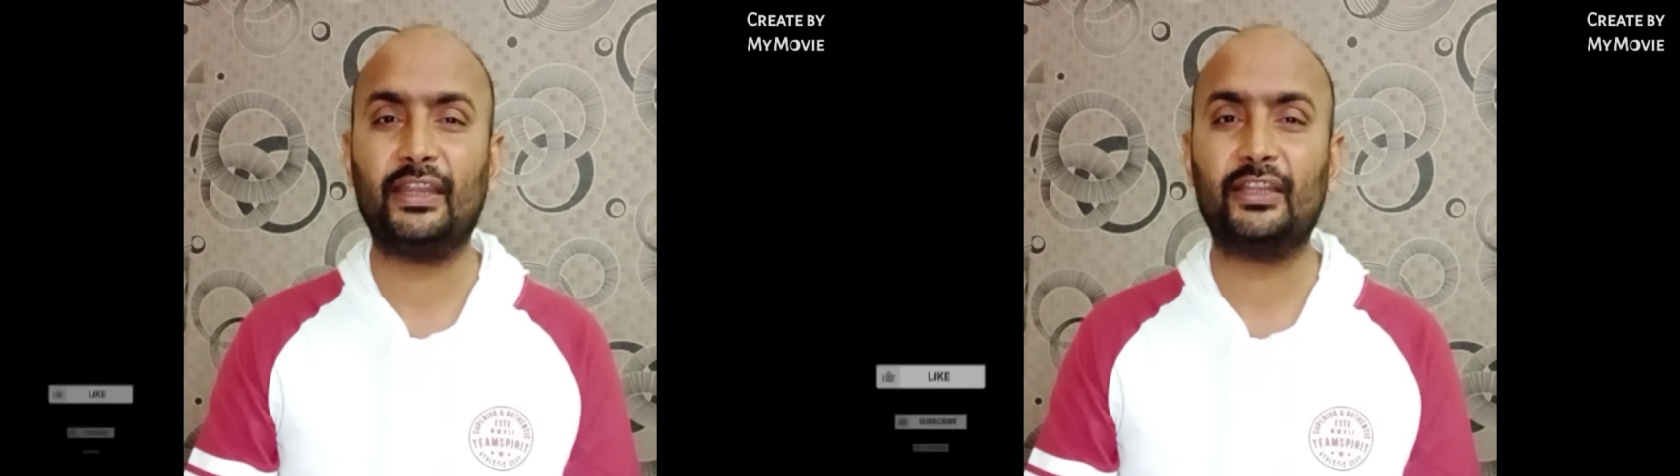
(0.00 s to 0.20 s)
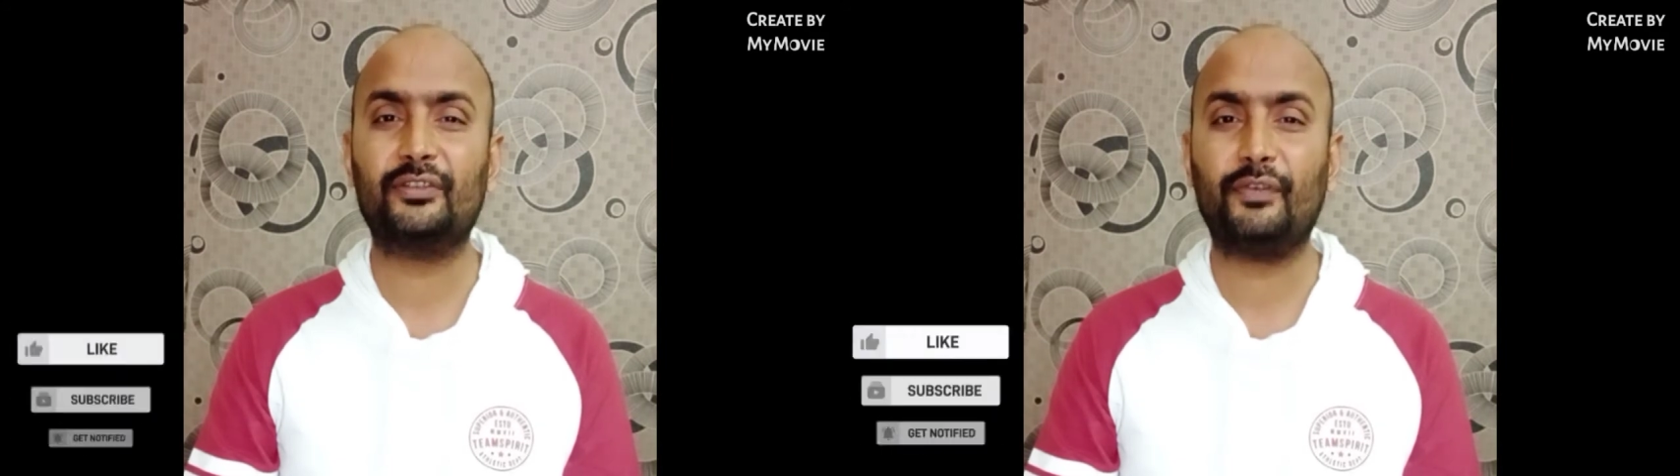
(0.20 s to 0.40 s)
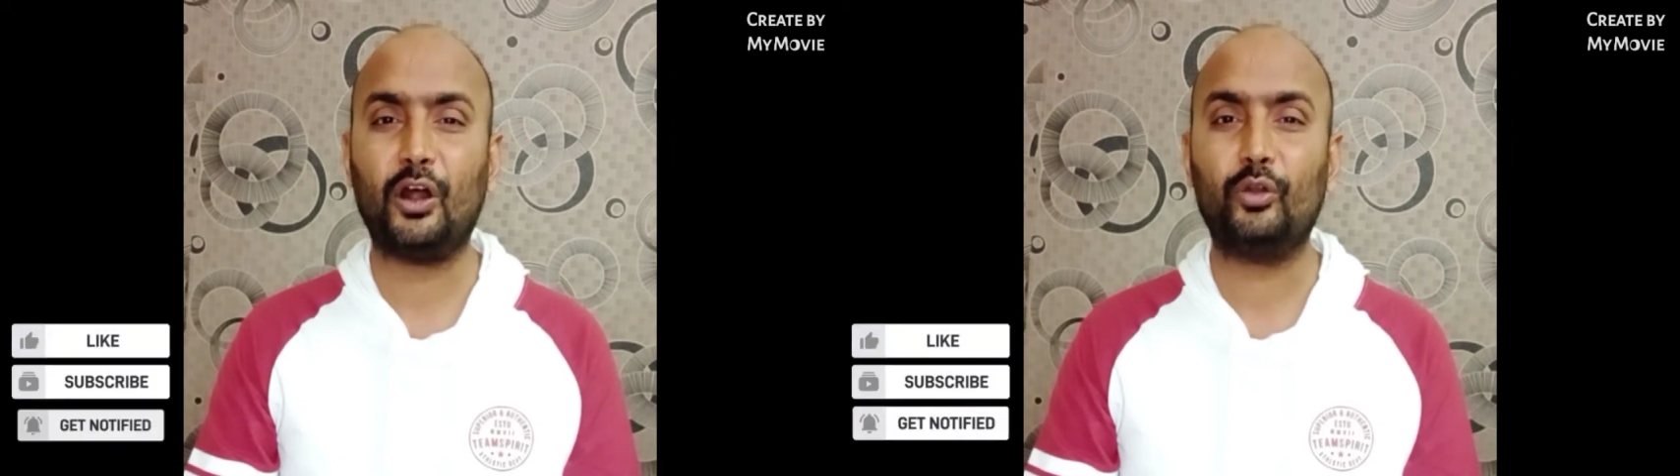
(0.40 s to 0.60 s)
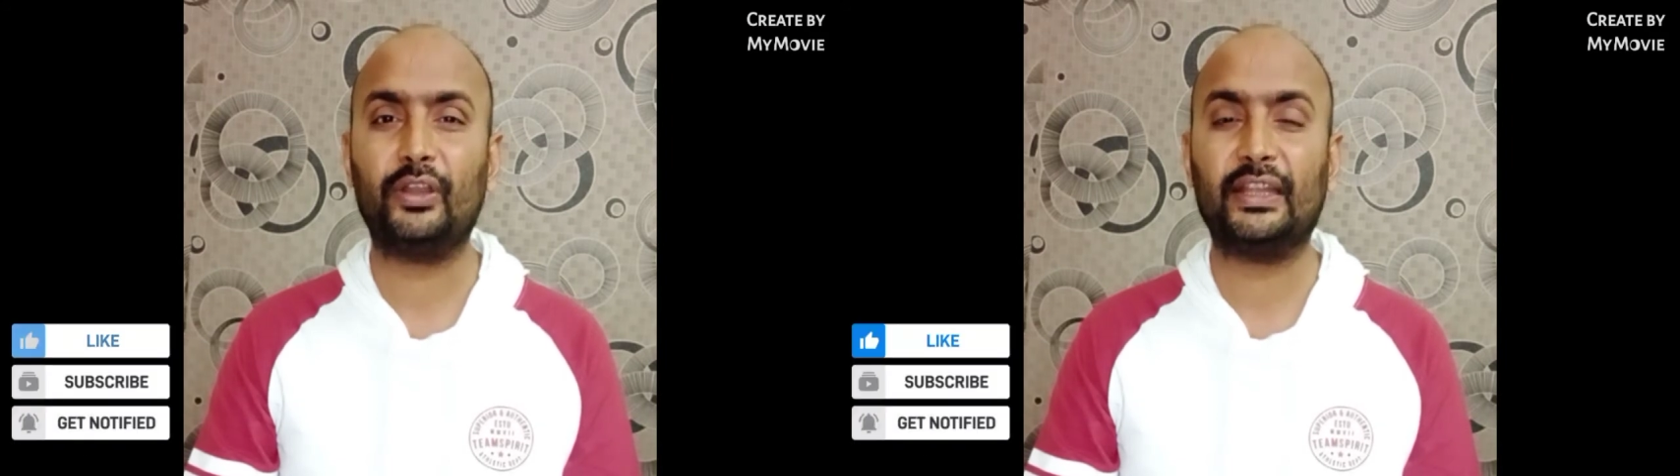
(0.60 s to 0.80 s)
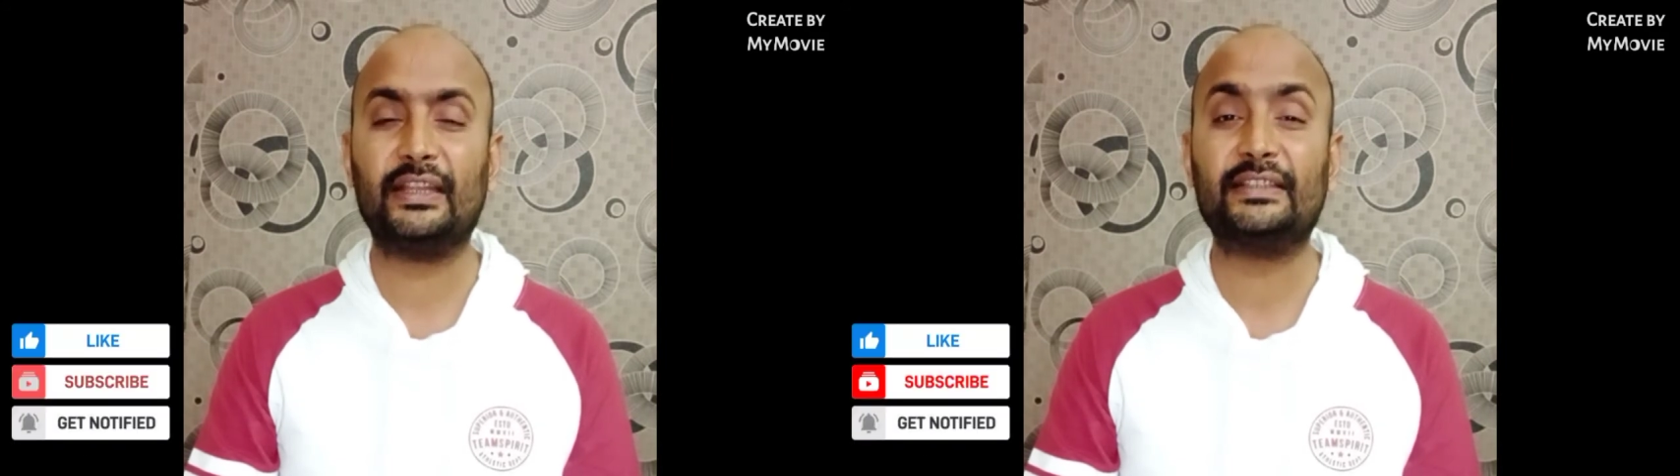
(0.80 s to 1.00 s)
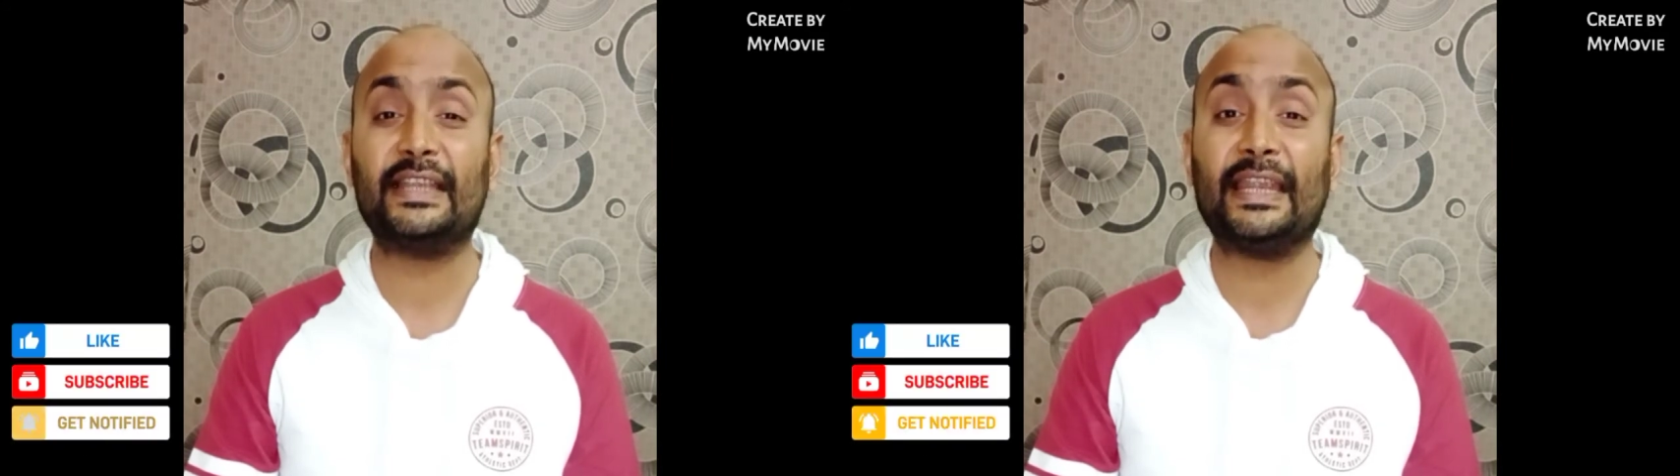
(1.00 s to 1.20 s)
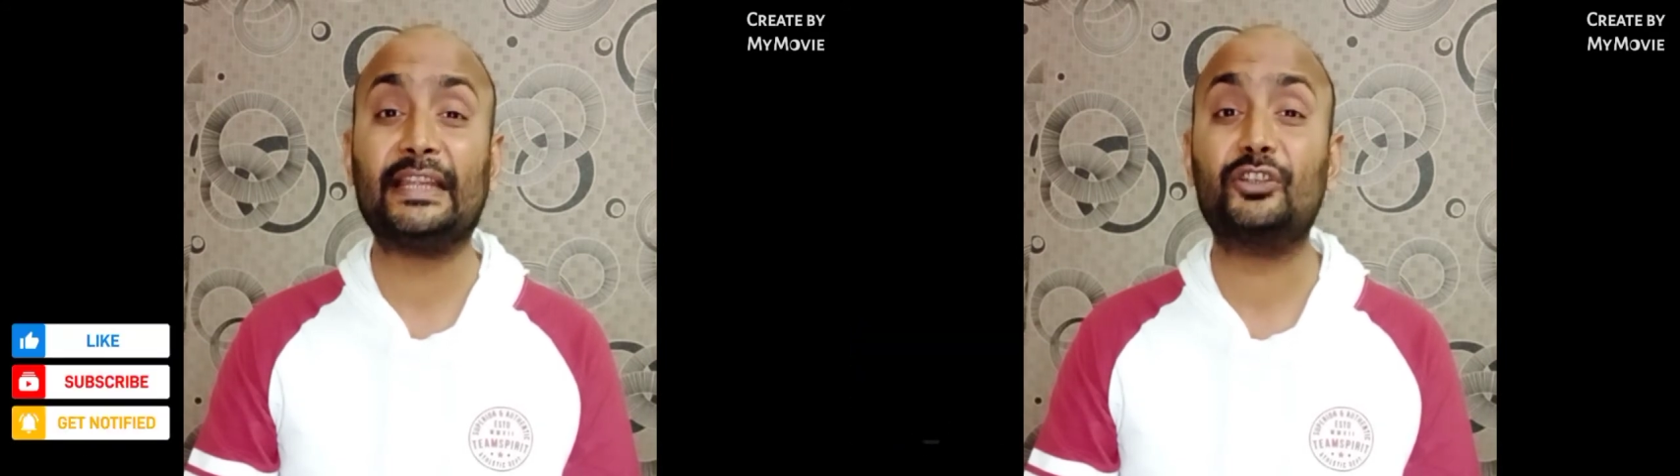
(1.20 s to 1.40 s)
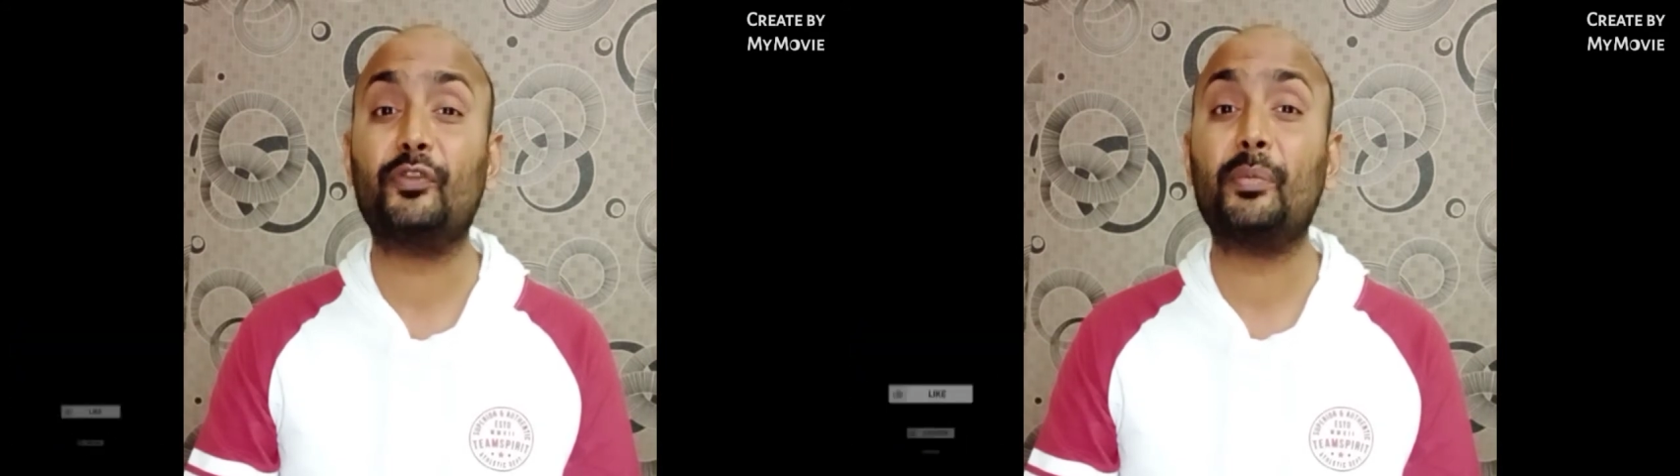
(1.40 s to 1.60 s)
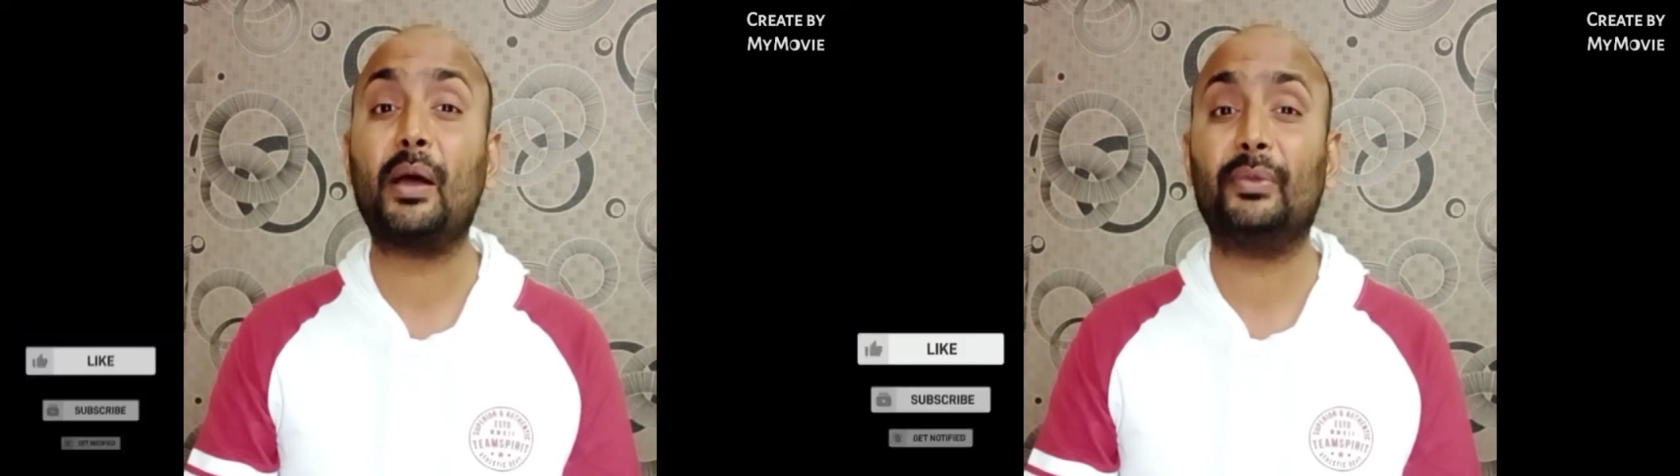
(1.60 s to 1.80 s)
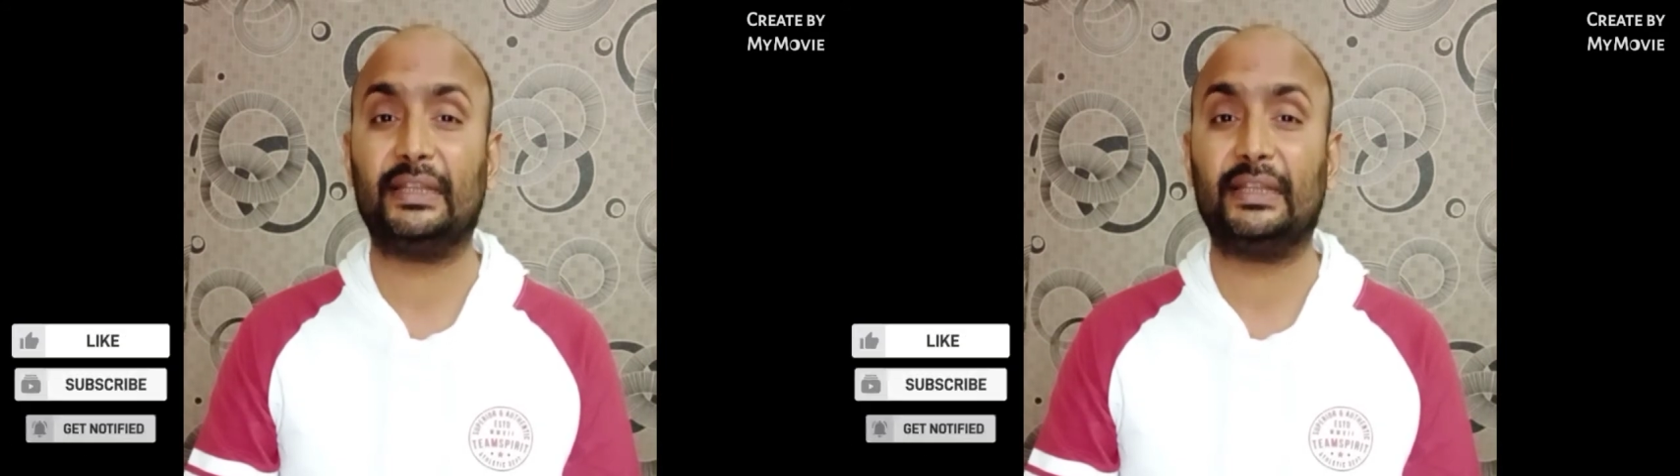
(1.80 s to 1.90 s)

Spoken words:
is found in the sayings of Imam Ali,